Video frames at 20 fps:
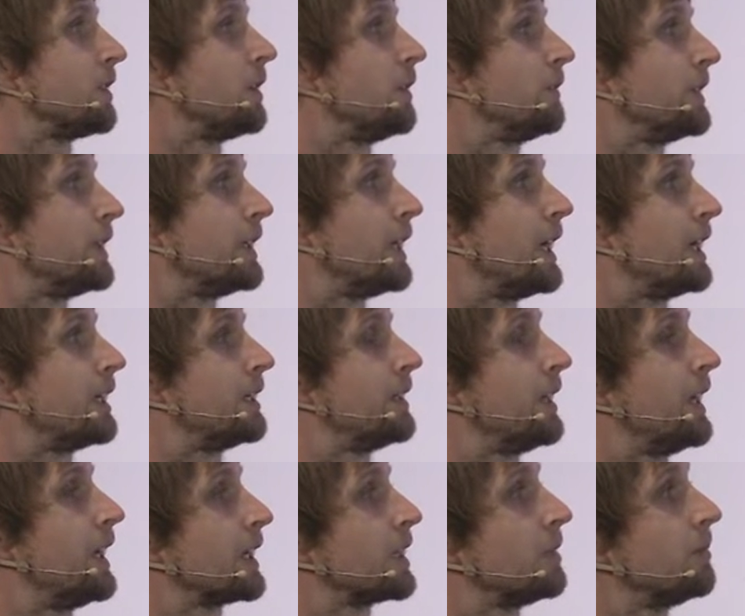are often la
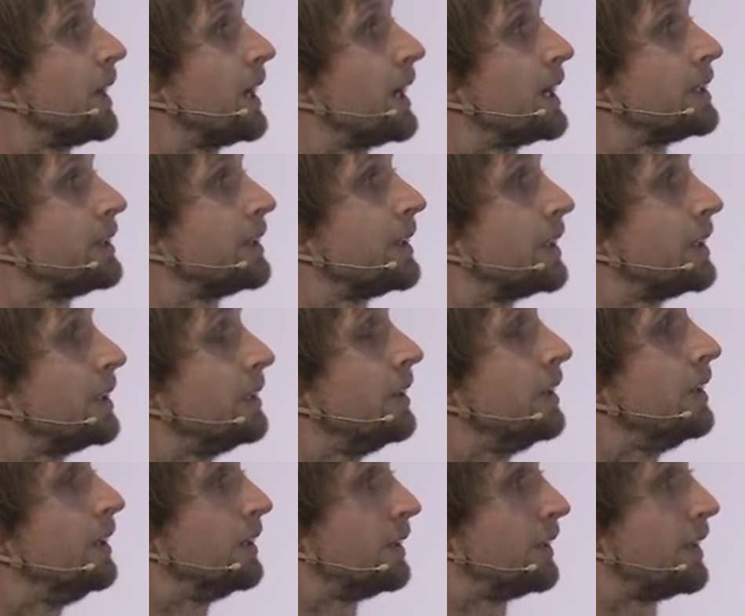lacking behind then
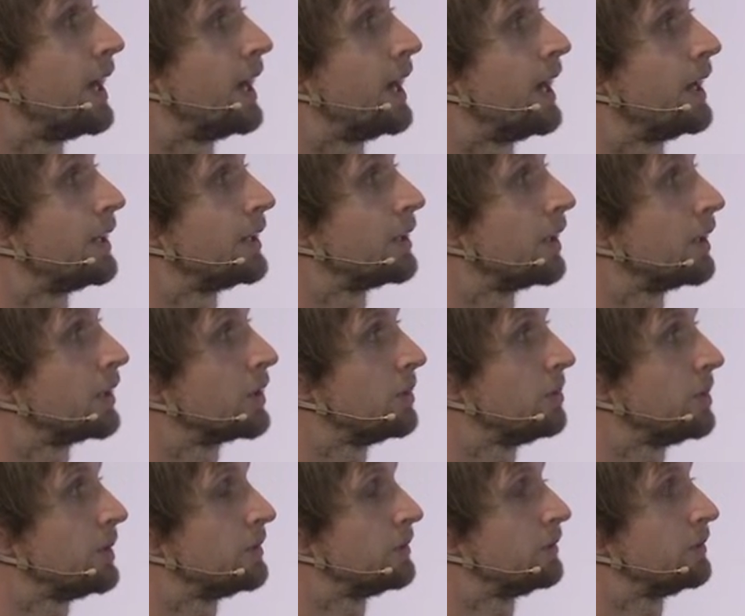that. And a, a,
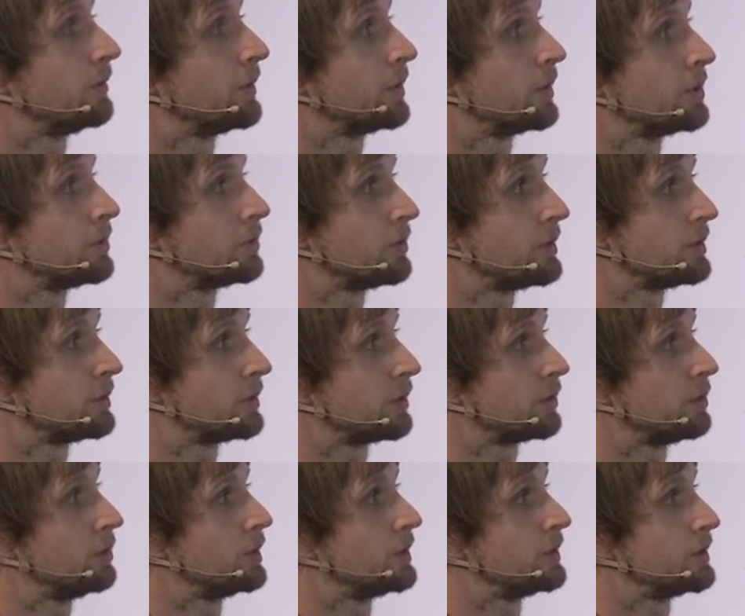couple of countries
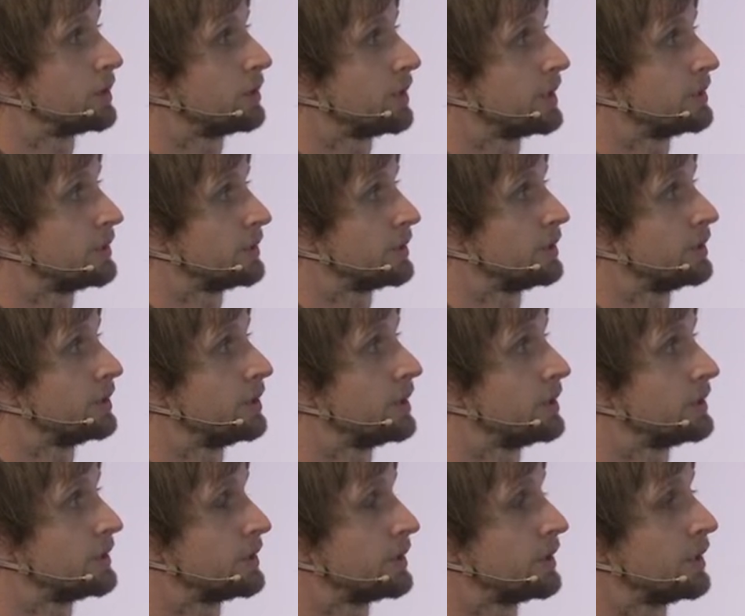call into question
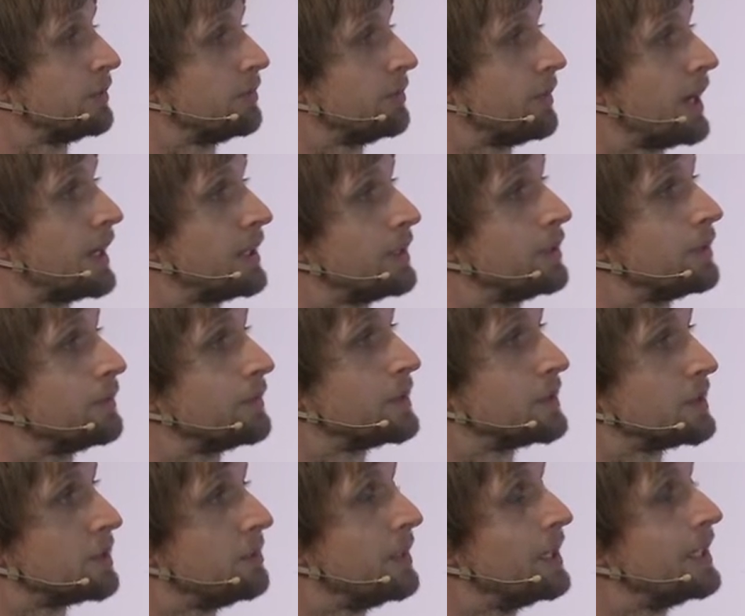this um, idea of the
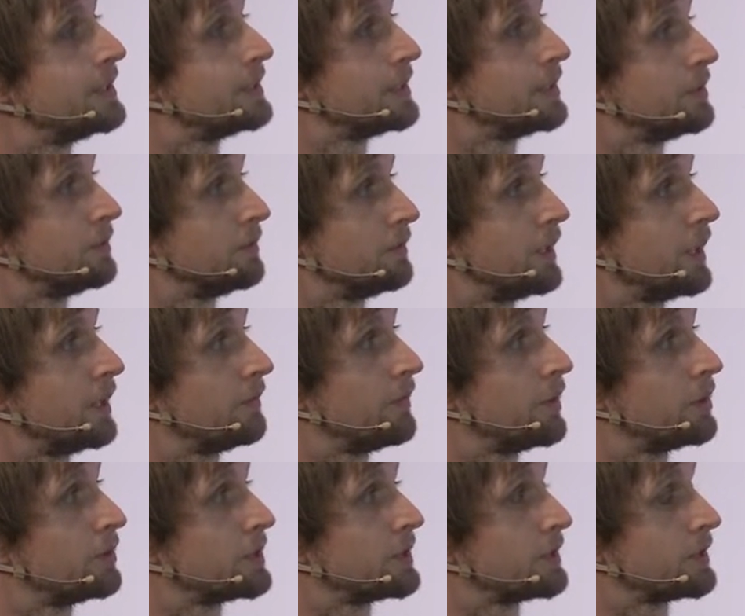stability of their
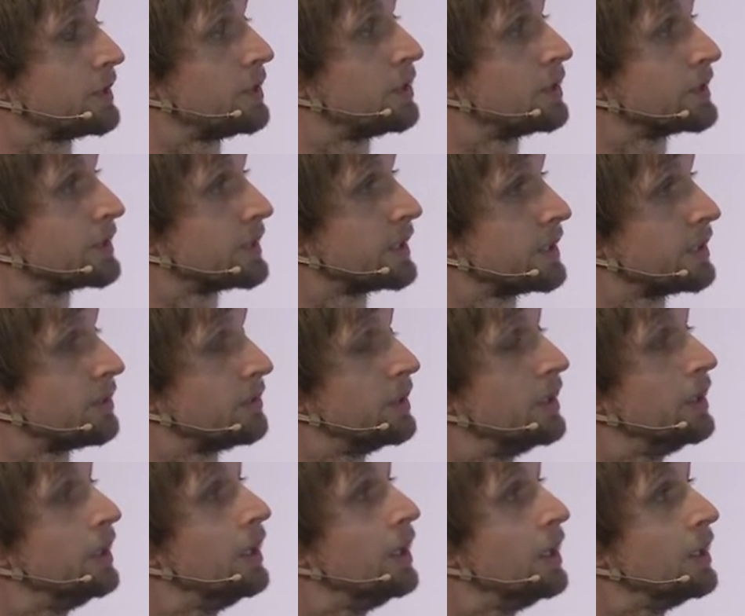forests long term.
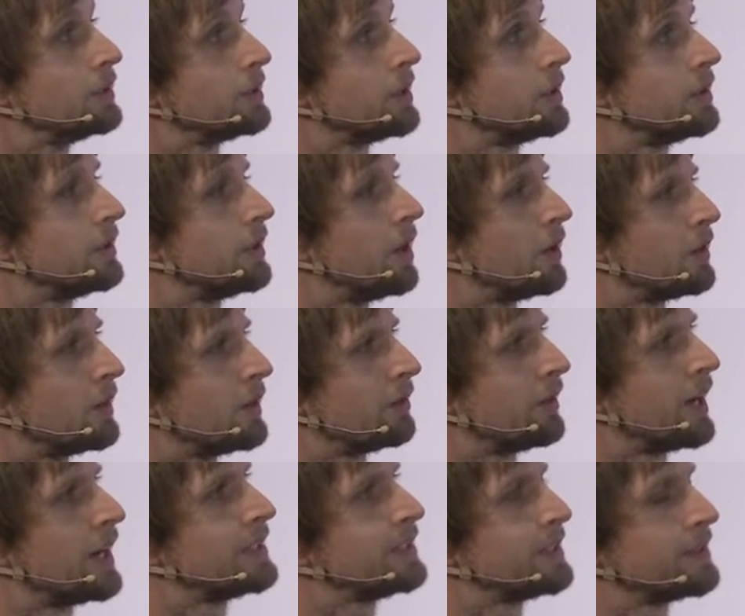So on the
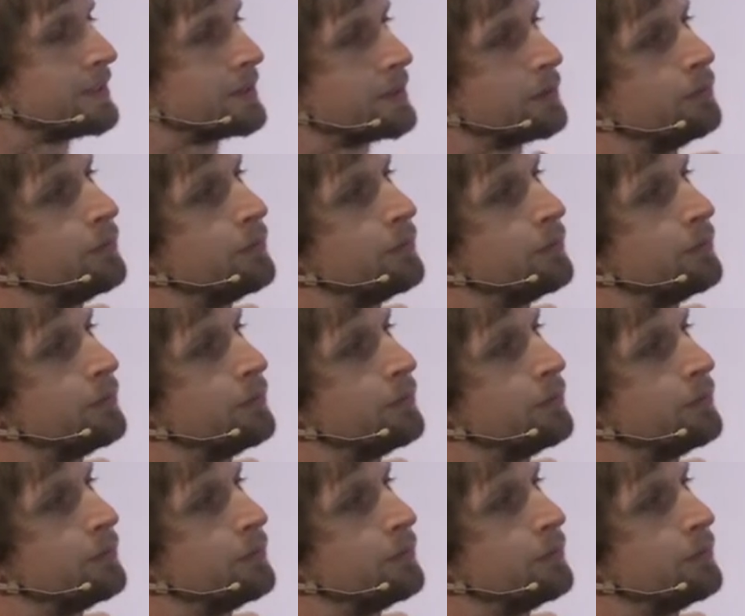right is some